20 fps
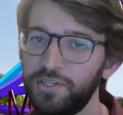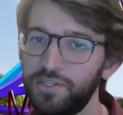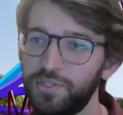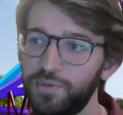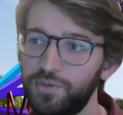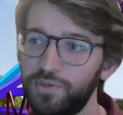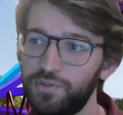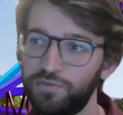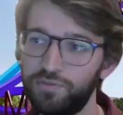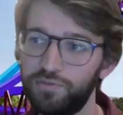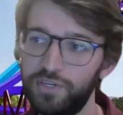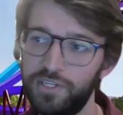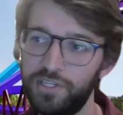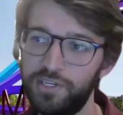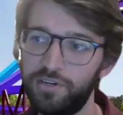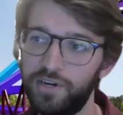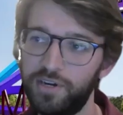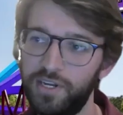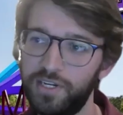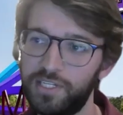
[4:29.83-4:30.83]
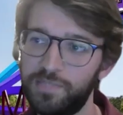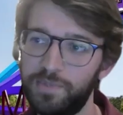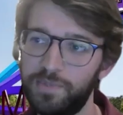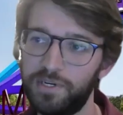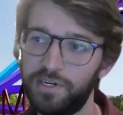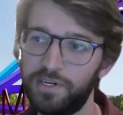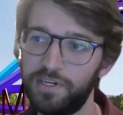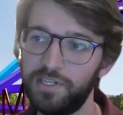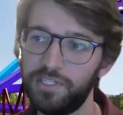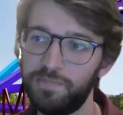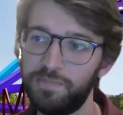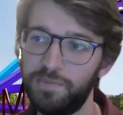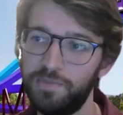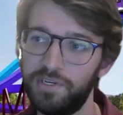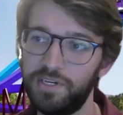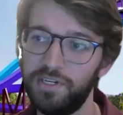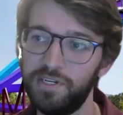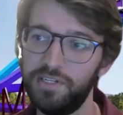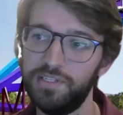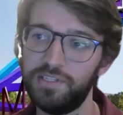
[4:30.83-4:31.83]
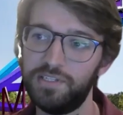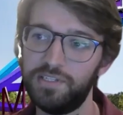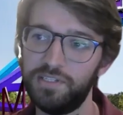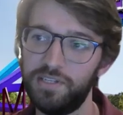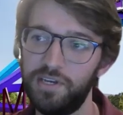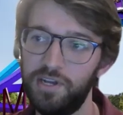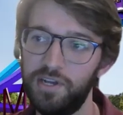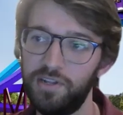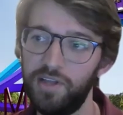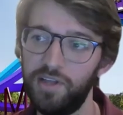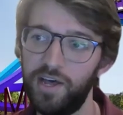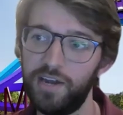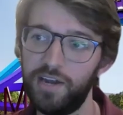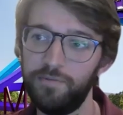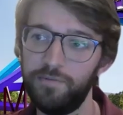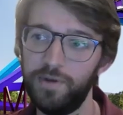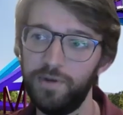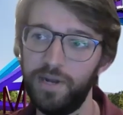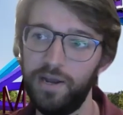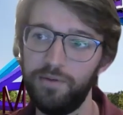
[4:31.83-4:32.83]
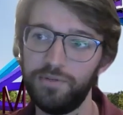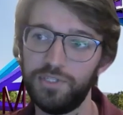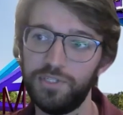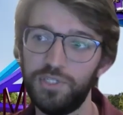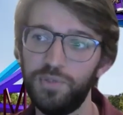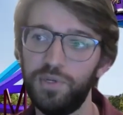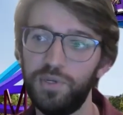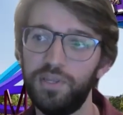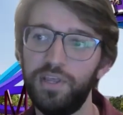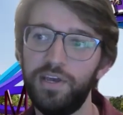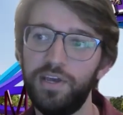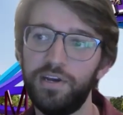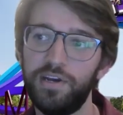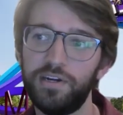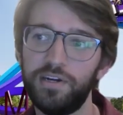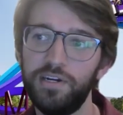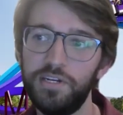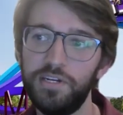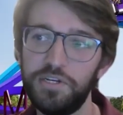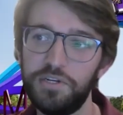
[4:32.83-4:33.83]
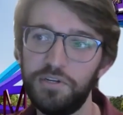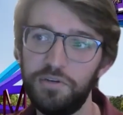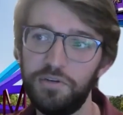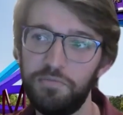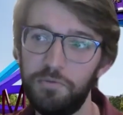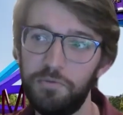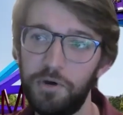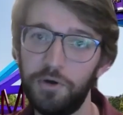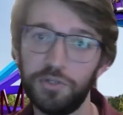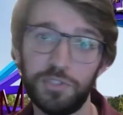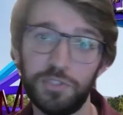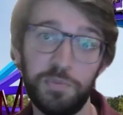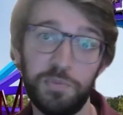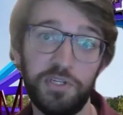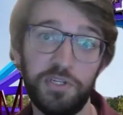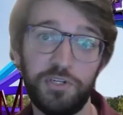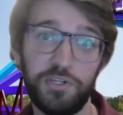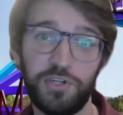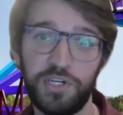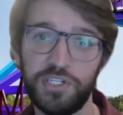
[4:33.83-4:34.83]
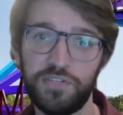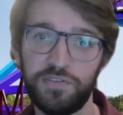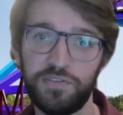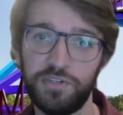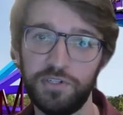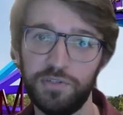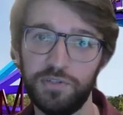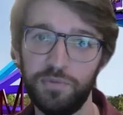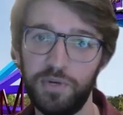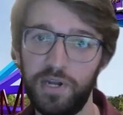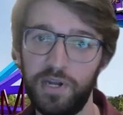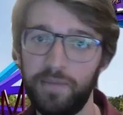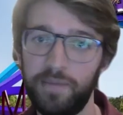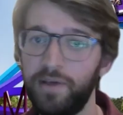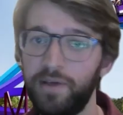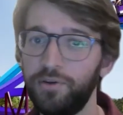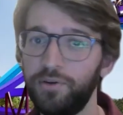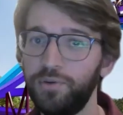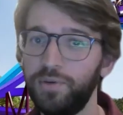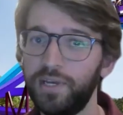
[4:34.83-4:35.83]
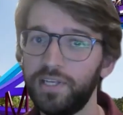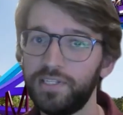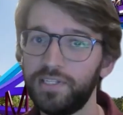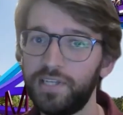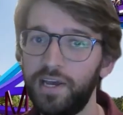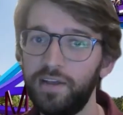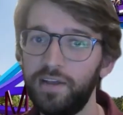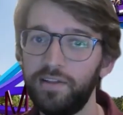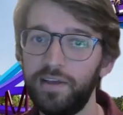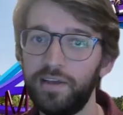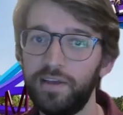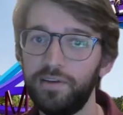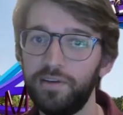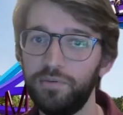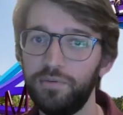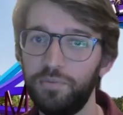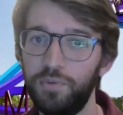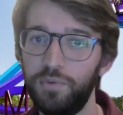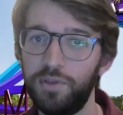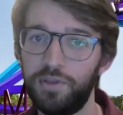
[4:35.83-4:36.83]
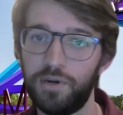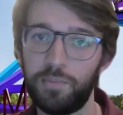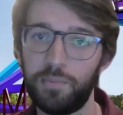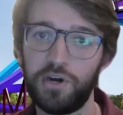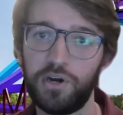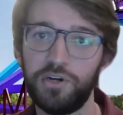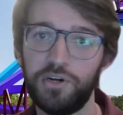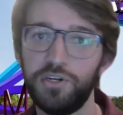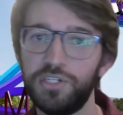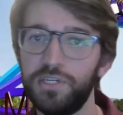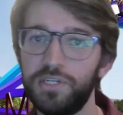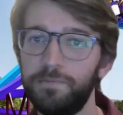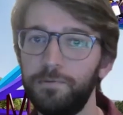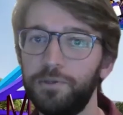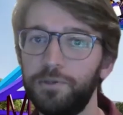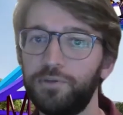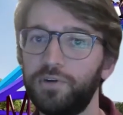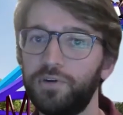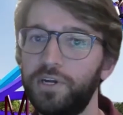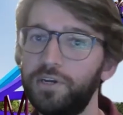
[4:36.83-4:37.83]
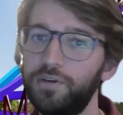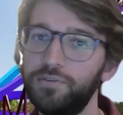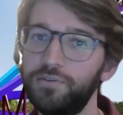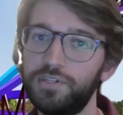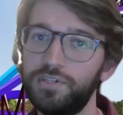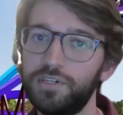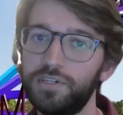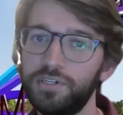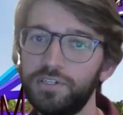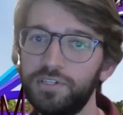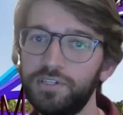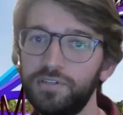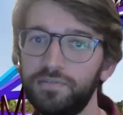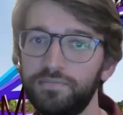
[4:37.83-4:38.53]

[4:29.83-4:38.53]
so it was a really great experience because a lot of what I was doing there ultimately transferred to what I'm now doing at Skyline with our partnership with Great Coasters.